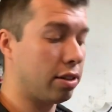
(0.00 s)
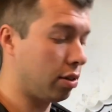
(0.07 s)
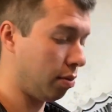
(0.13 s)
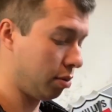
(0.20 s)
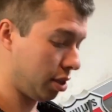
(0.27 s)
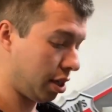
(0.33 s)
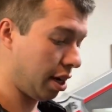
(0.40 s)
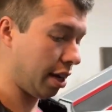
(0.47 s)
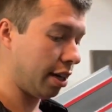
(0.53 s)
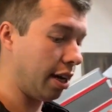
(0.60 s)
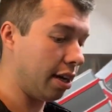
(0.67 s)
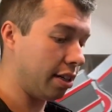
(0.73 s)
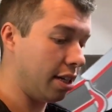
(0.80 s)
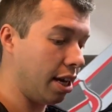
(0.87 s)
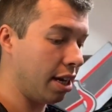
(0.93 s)
So I'm just going to kind
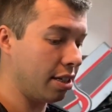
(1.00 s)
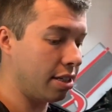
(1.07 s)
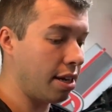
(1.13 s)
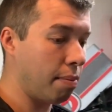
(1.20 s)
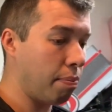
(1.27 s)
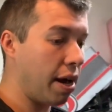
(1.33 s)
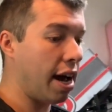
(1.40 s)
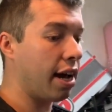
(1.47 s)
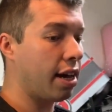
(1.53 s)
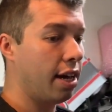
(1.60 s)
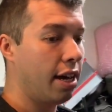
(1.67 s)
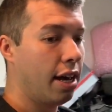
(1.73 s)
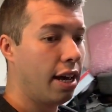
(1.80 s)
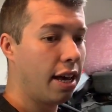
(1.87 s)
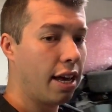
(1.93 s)
of take a step back
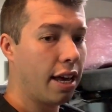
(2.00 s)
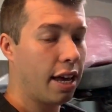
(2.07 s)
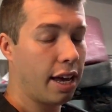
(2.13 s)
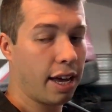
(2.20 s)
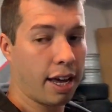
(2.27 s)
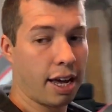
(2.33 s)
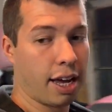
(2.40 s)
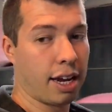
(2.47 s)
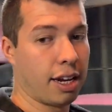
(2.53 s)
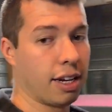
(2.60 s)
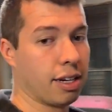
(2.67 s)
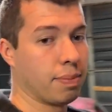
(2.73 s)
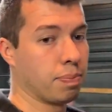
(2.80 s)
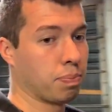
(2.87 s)
and